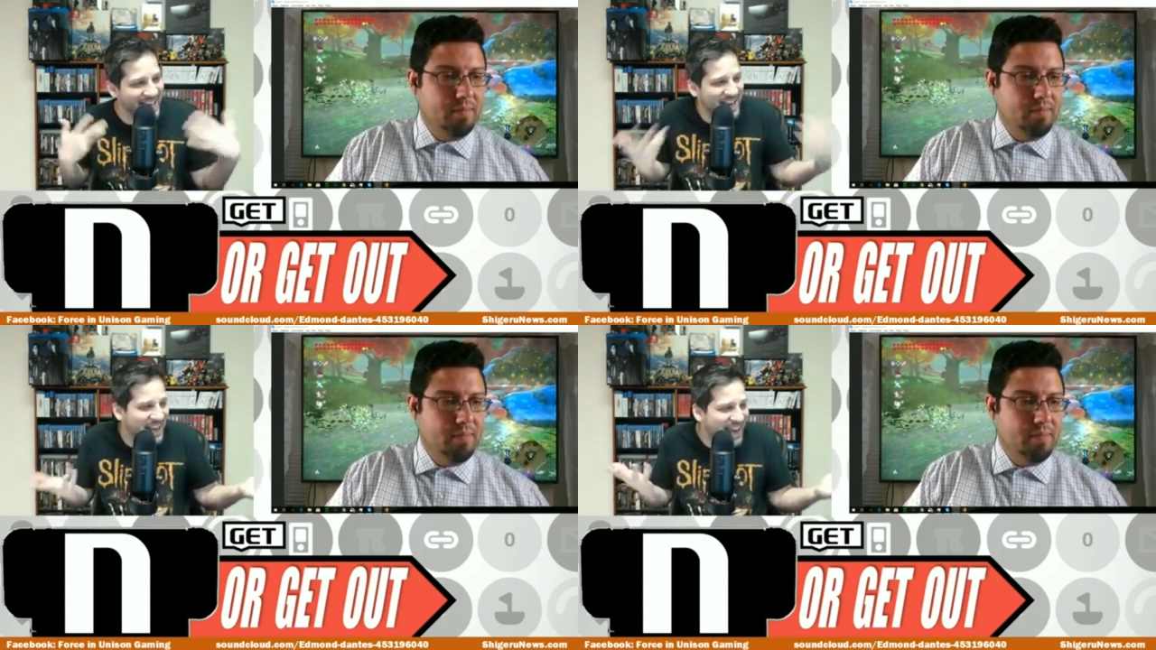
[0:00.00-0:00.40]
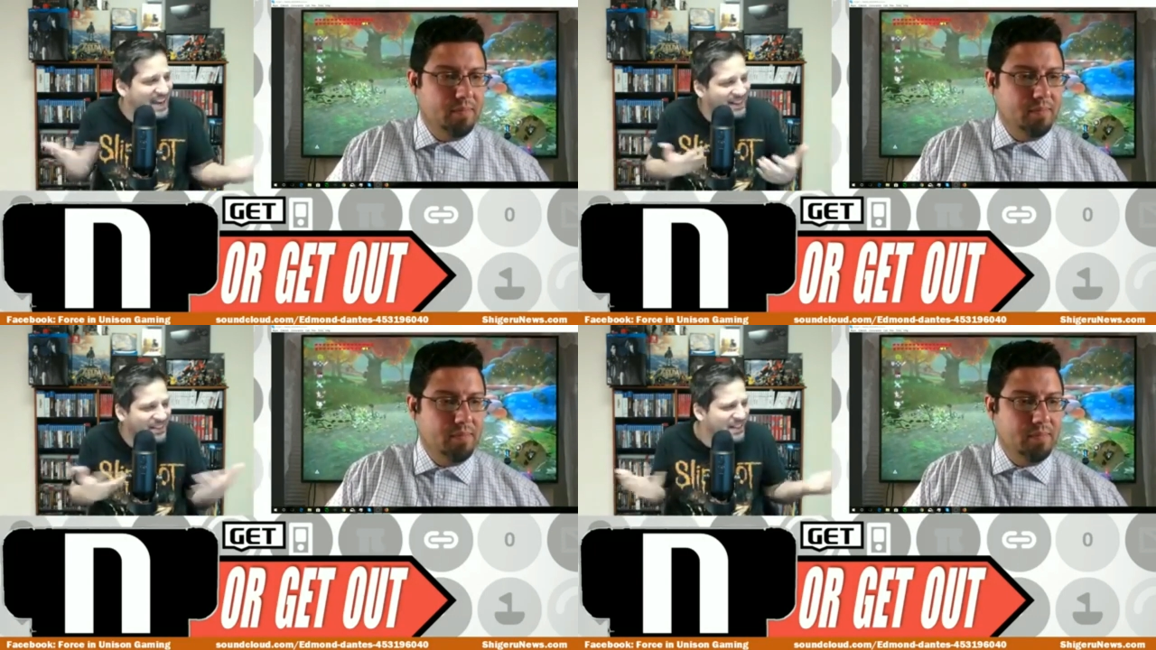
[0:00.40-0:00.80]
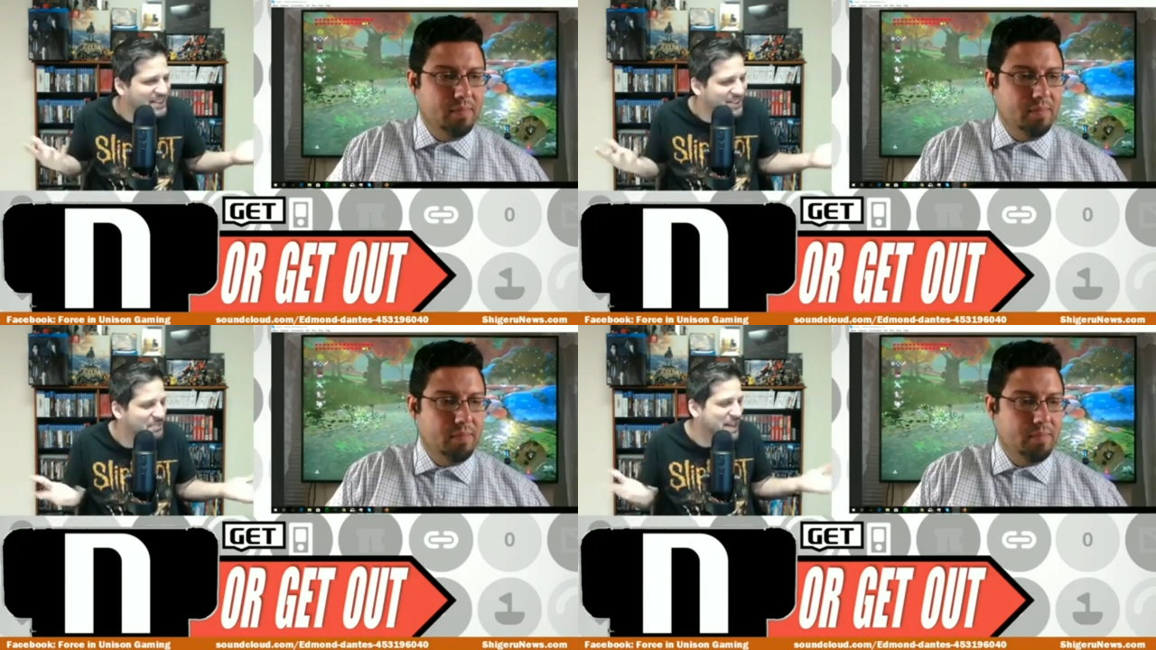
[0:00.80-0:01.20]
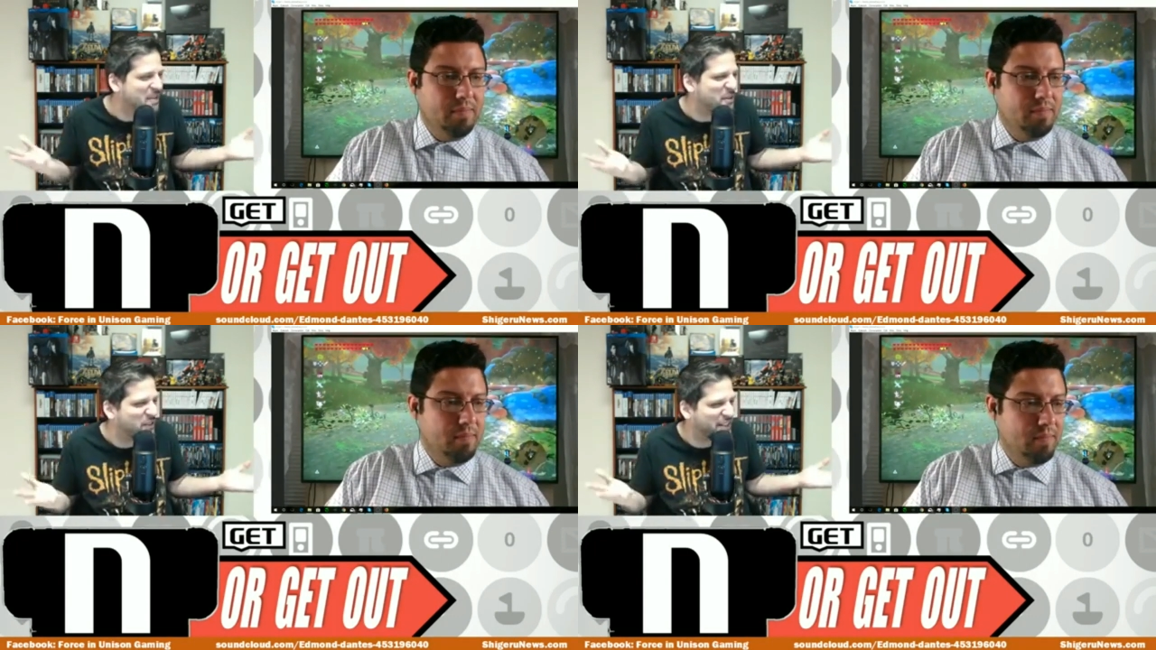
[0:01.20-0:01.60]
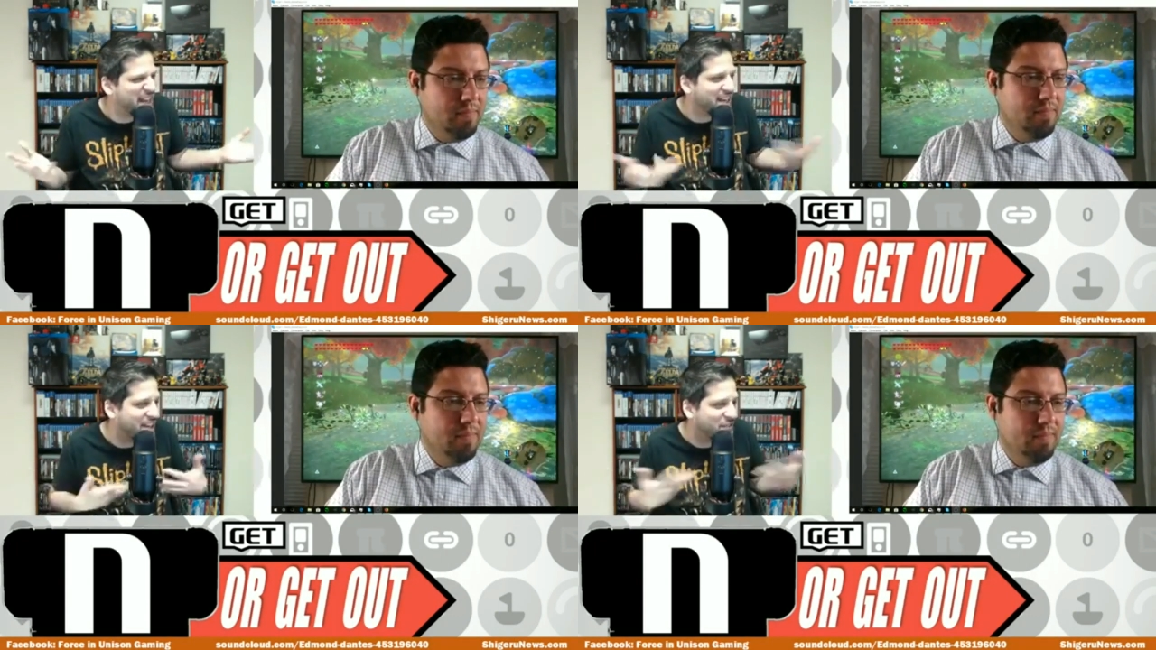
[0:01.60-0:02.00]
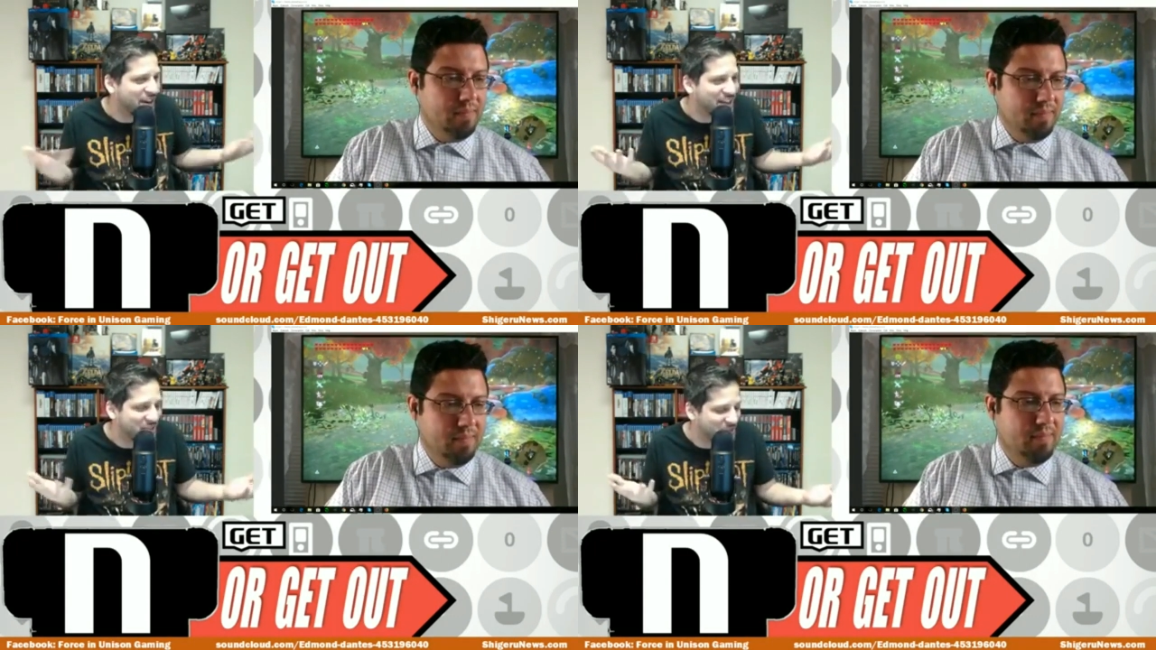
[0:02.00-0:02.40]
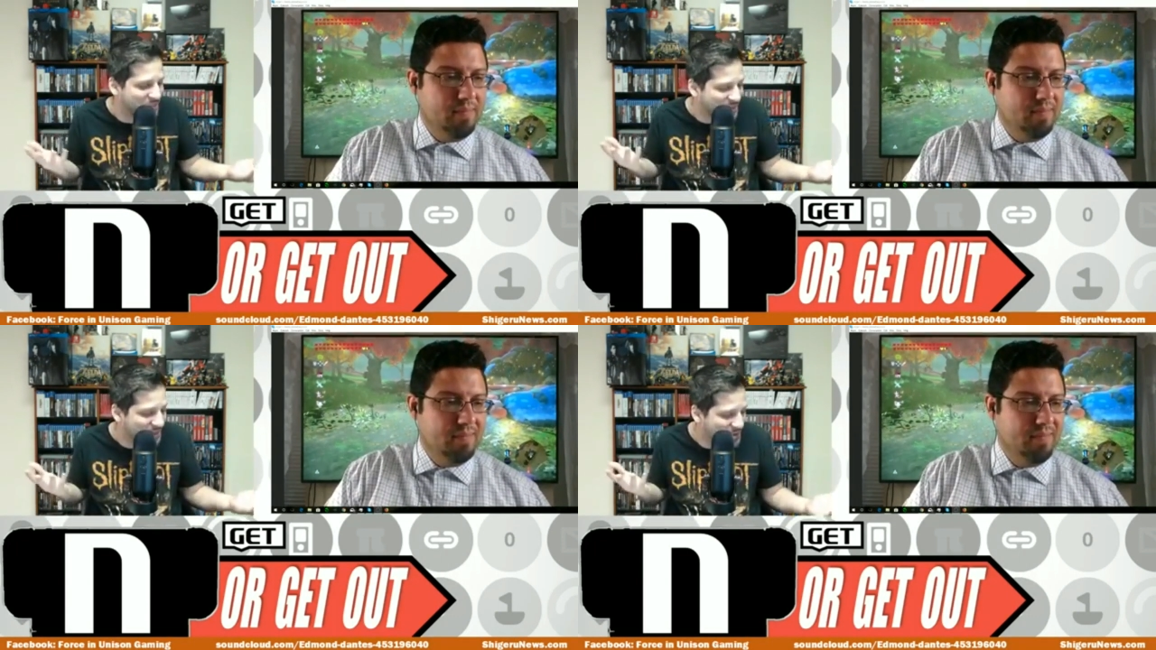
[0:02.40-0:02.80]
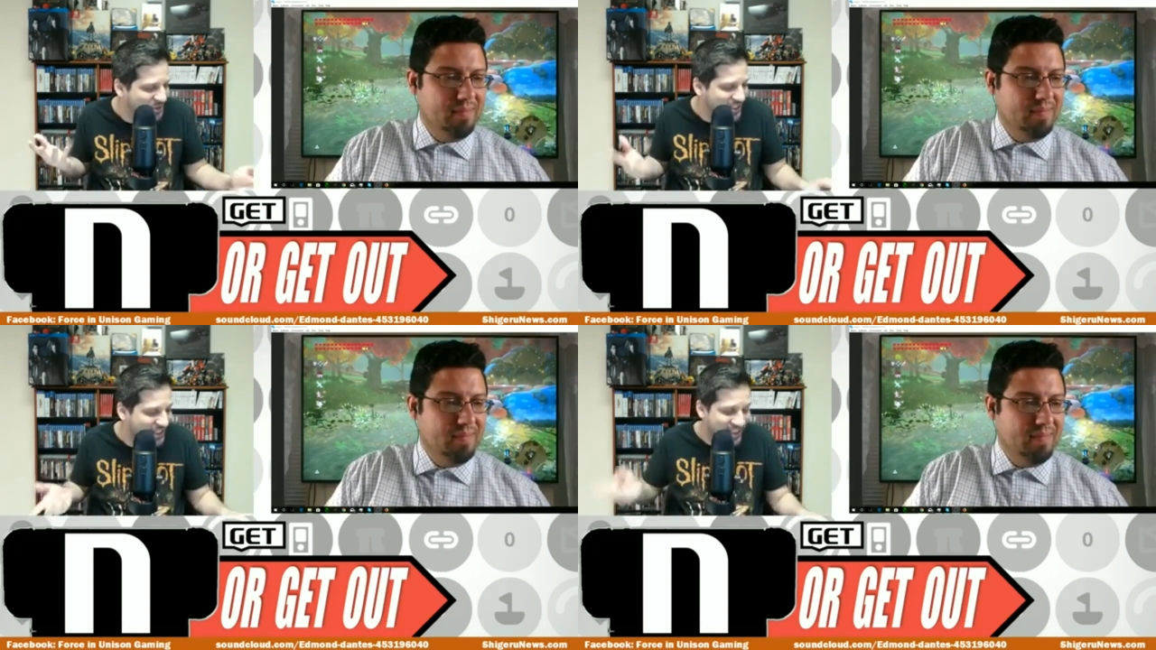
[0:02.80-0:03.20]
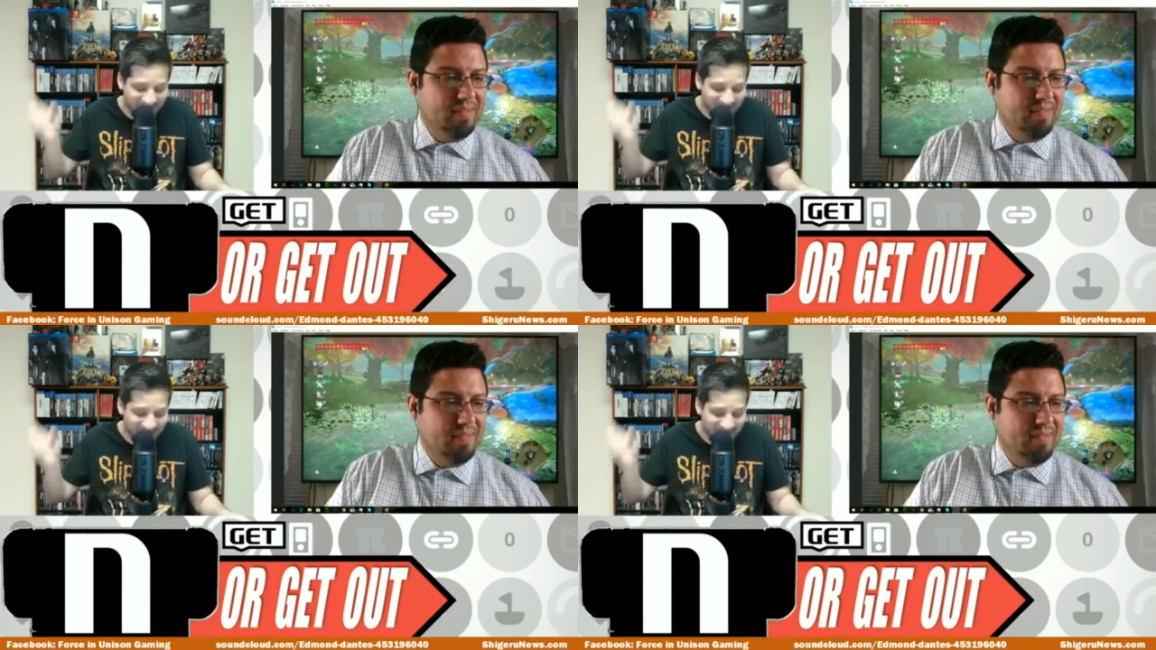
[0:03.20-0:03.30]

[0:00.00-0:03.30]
Speaker 1: And I, again, I, it's just been an awful day. I forgot even to put the music.